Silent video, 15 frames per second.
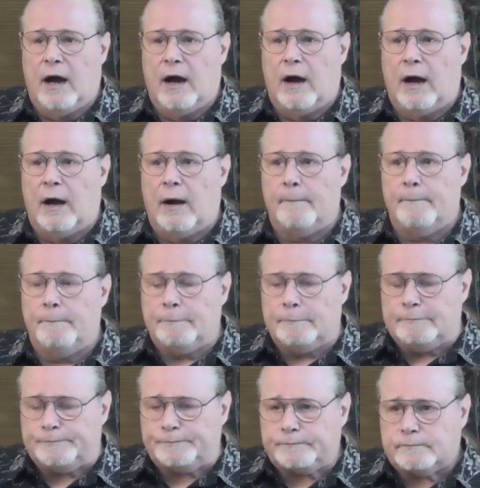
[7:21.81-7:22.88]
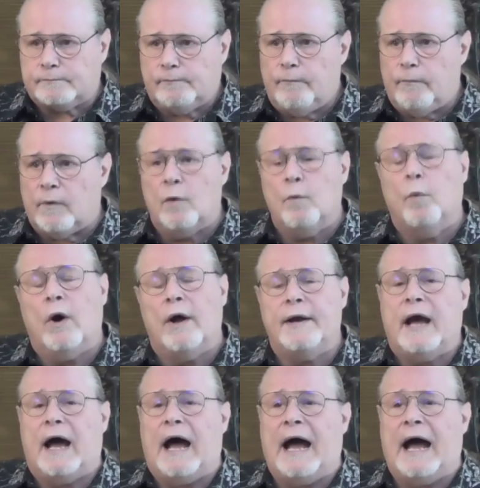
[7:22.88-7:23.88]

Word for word: Um, what